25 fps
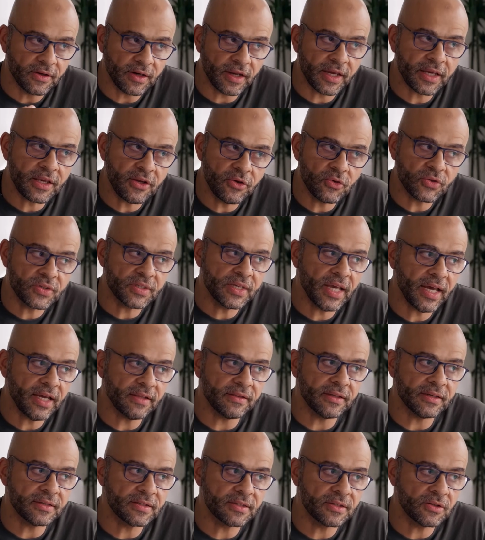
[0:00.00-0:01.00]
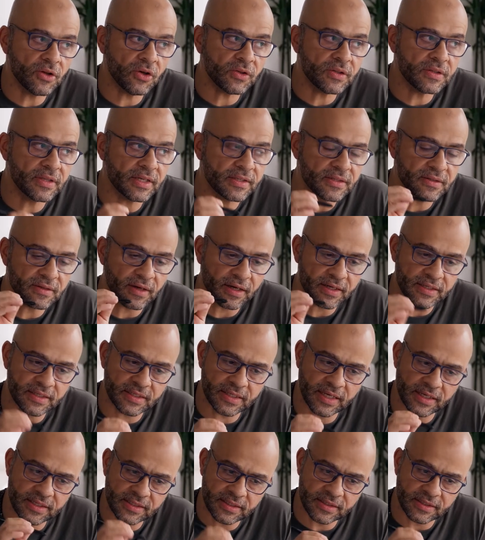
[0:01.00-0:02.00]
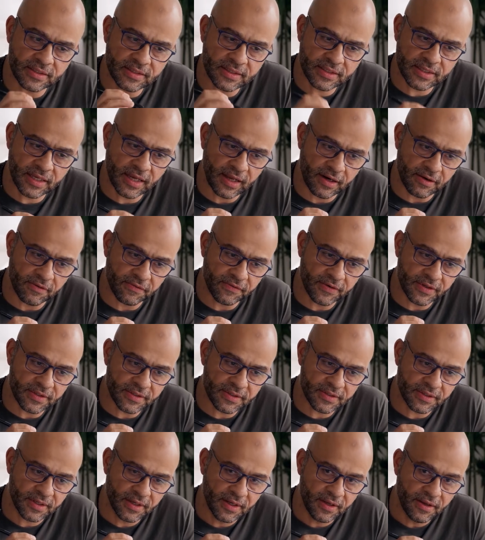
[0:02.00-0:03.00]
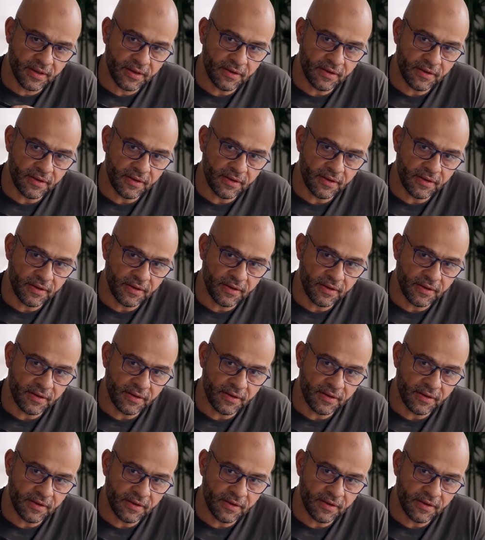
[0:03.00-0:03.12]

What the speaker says: like you said, it's not the success itself, it's